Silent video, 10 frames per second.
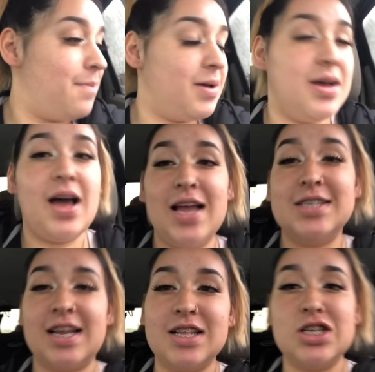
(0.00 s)
But I just
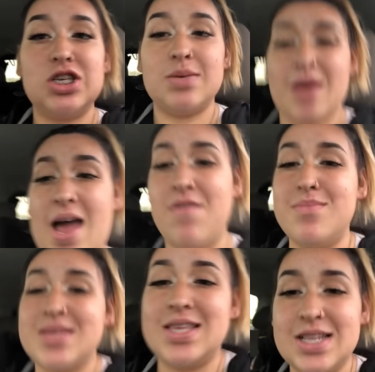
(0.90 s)
got to the gym. I haven't
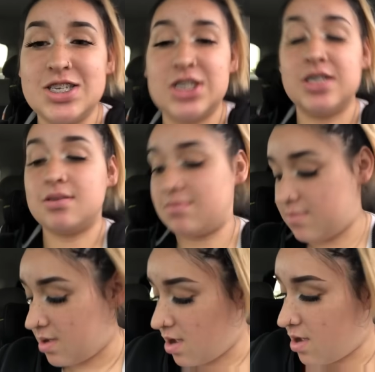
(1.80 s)
been to the
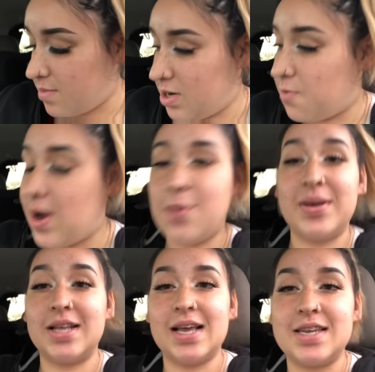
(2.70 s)
gym in a while
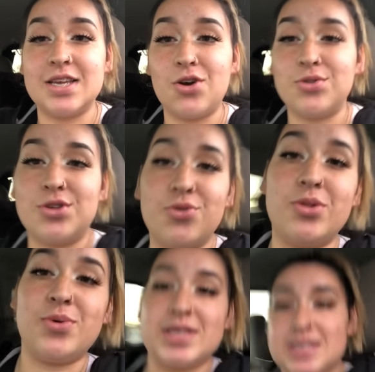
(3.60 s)
because I did go to
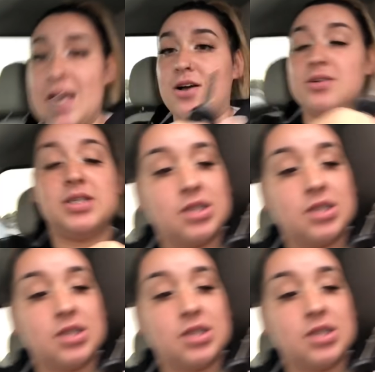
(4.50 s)
Luis's house.